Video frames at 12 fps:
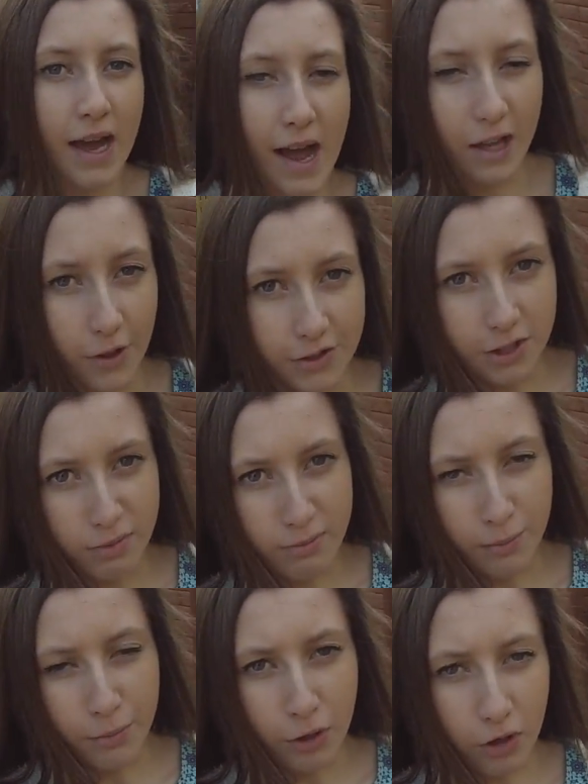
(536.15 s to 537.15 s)
I looked up in
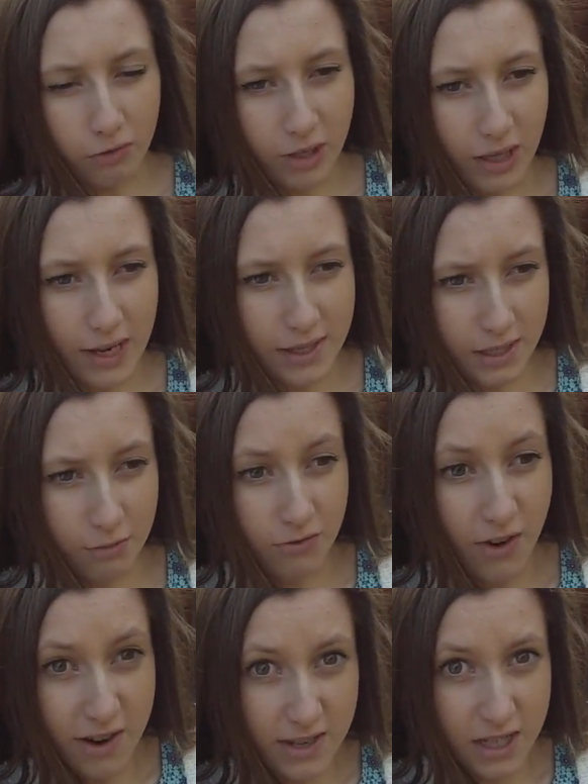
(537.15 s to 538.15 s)
my book, realised it was very